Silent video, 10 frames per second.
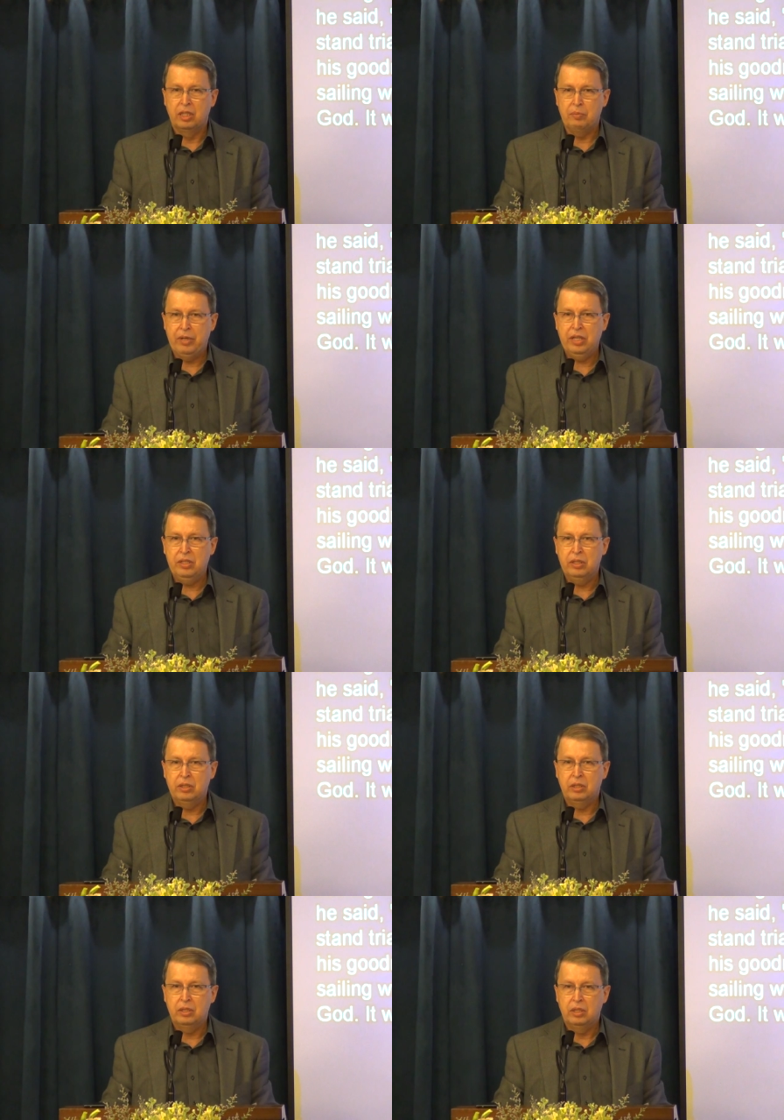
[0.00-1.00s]
Amen?
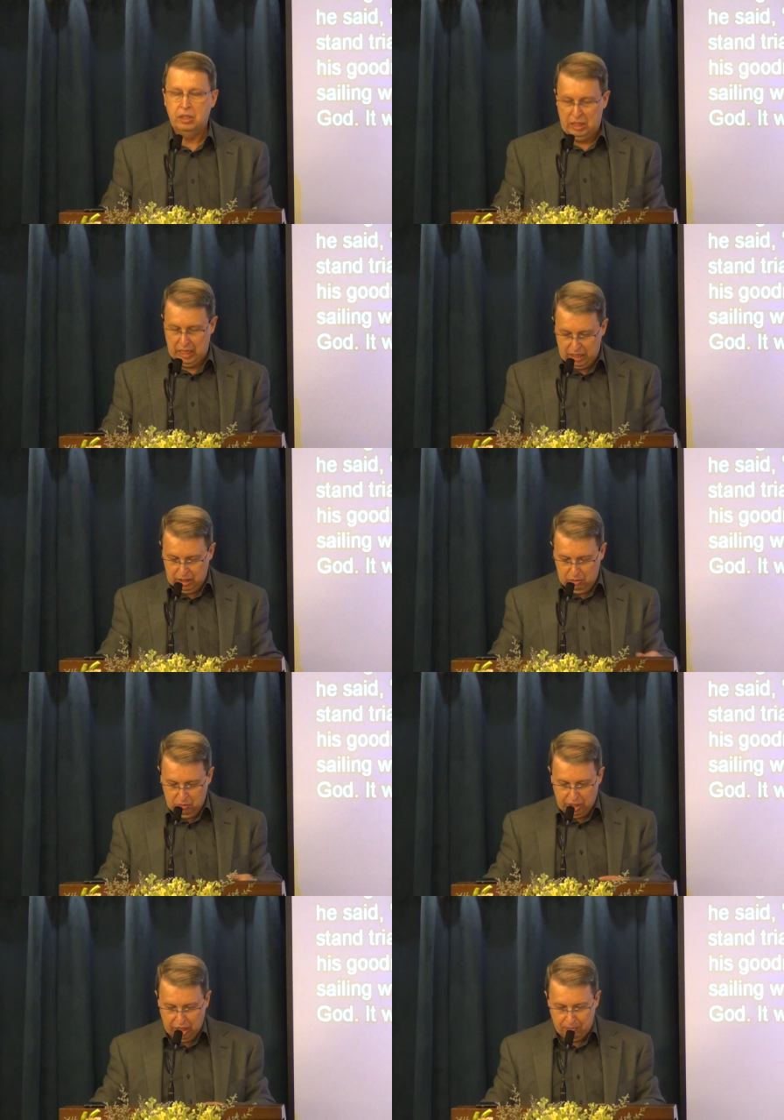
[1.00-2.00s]
Amen.
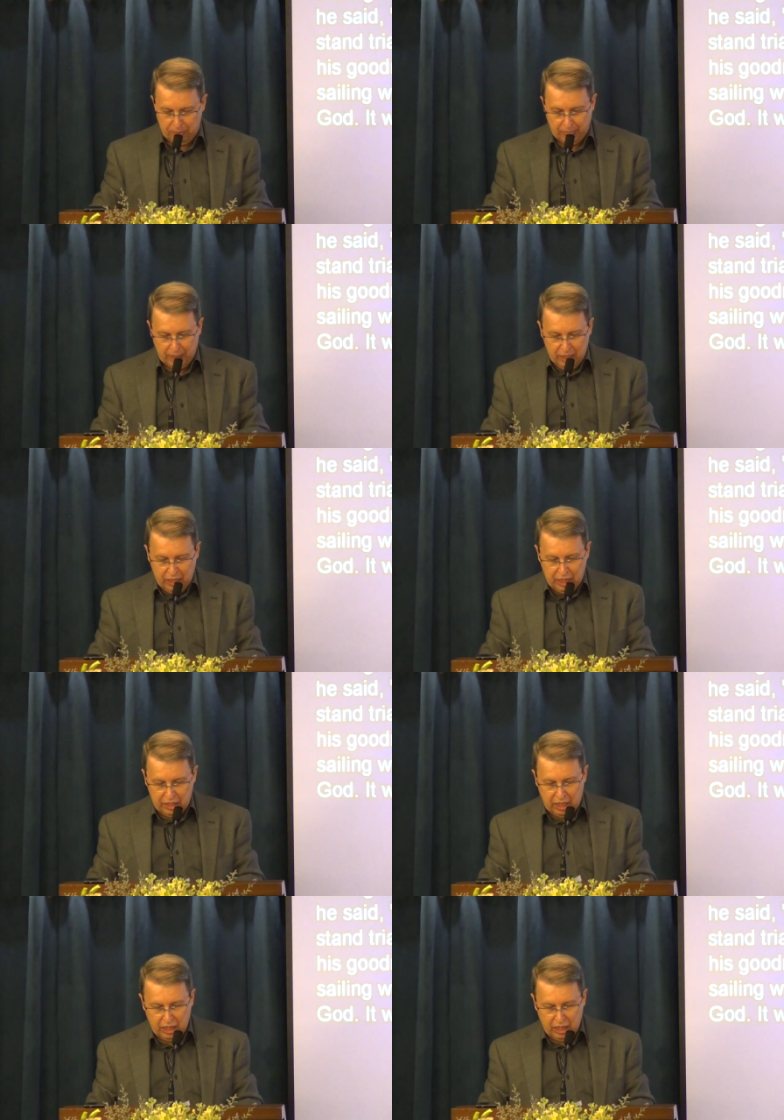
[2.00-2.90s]
Hallelujah. And